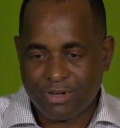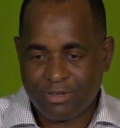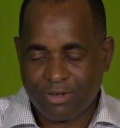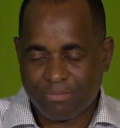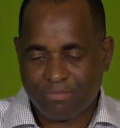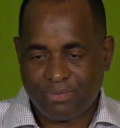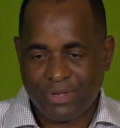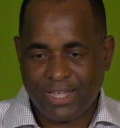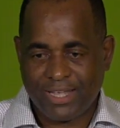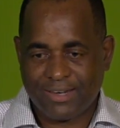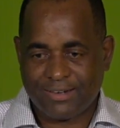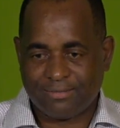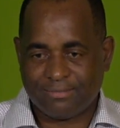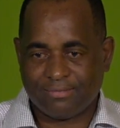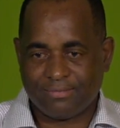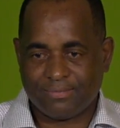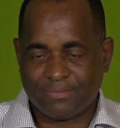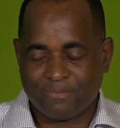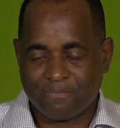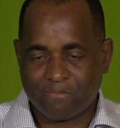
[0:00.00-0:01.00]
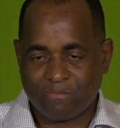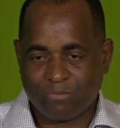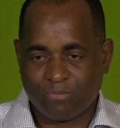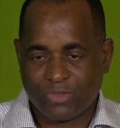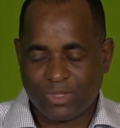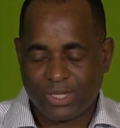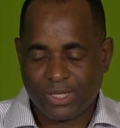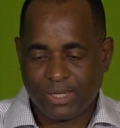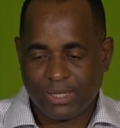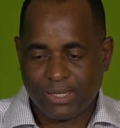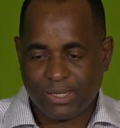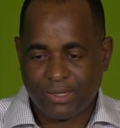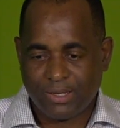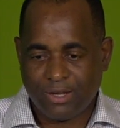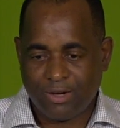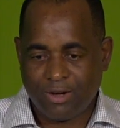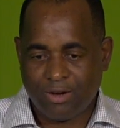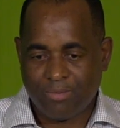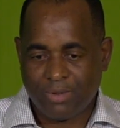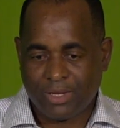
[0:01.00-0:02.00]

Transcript: your pain, you know,